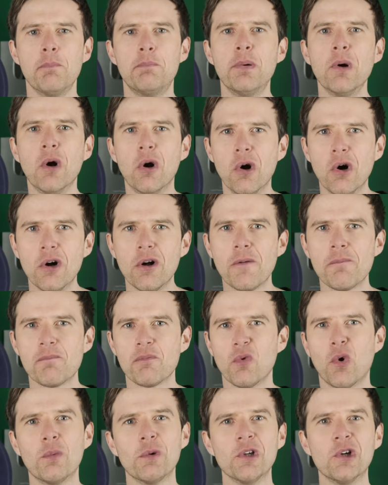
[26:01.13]

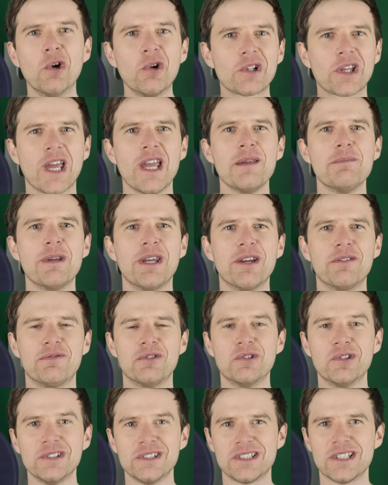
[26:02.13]
But what we all came here
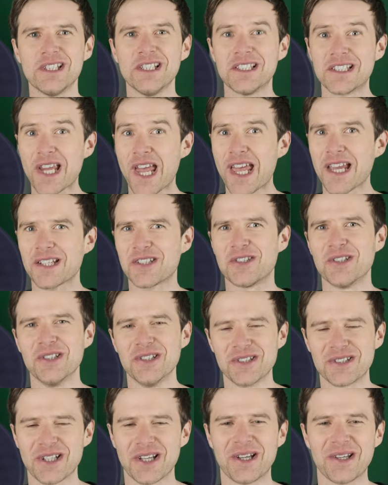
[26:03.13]
for is the
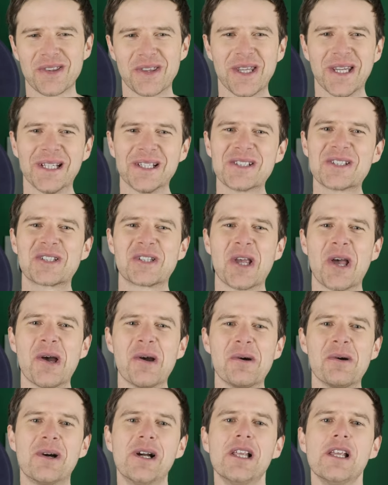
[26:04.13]
textures, I think.
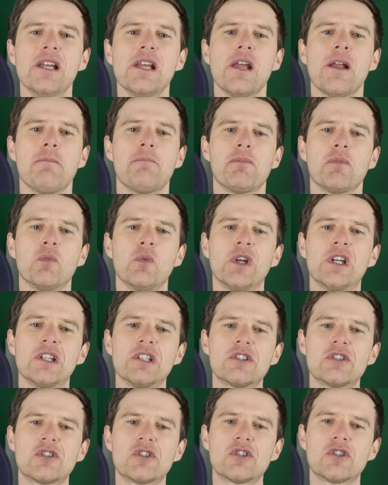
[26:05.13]
So we're
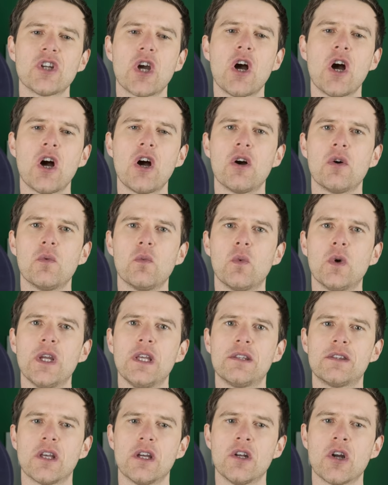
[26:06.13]
going to start
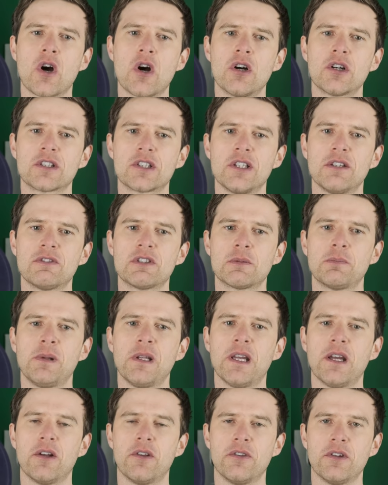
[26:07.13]
with an octave
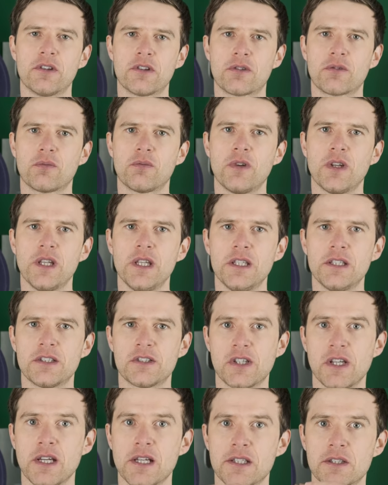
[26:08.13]
split on the
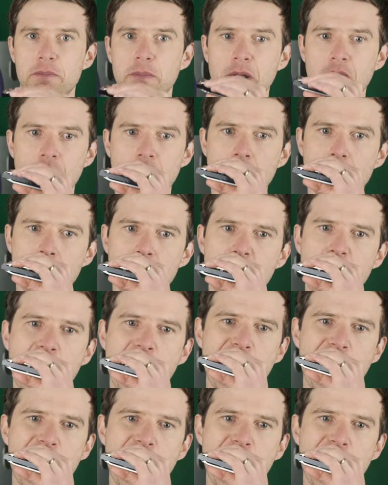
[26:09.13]
3-6 blow,